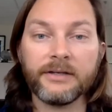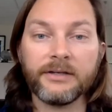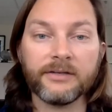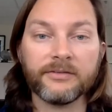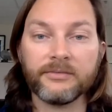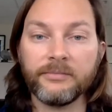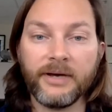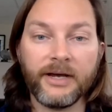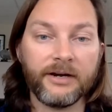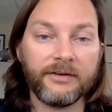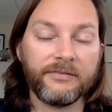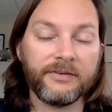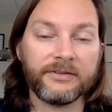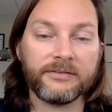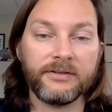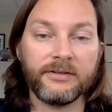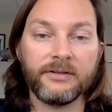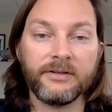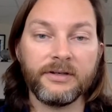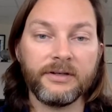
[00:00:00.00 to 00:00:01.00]
It doesn't matter if
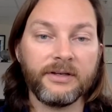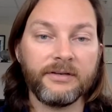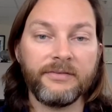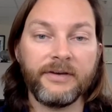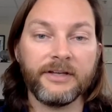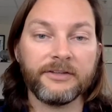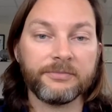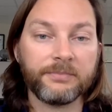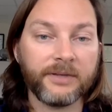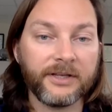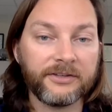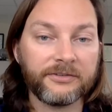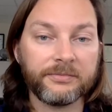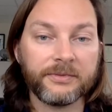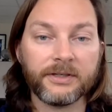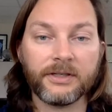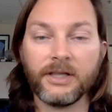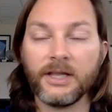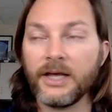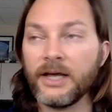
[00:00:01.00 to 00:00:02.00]
it's an advanced
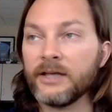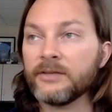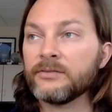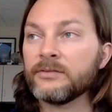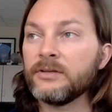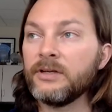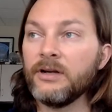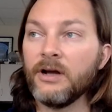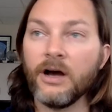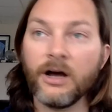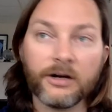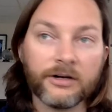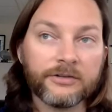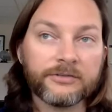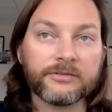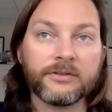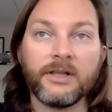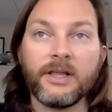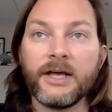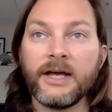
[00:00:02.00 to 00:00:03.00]
placement class, an
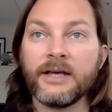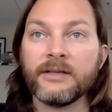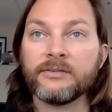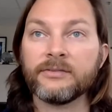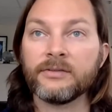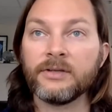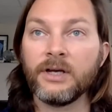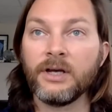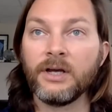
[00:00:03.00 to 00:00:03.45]
honors class,